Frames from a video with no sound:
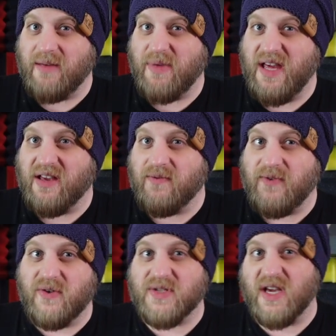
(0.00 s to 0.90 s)
be
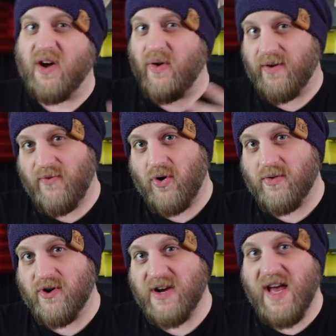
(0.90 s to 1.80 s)
confusing going
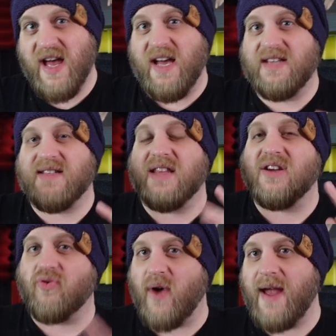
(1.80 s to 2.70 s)
forward is that the
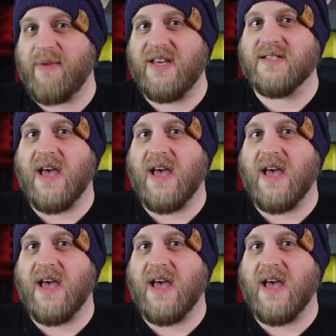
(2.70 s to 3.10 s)
Grammys